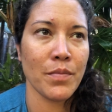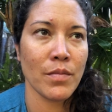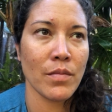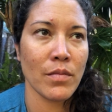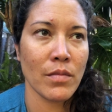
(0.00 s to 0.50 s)

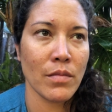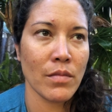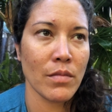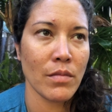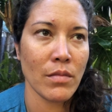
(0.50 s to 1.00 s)

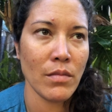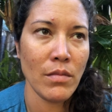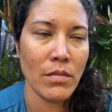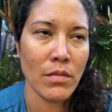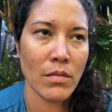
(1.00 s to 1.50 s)

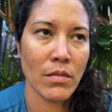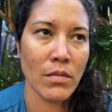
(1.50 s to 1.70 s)
[no speech]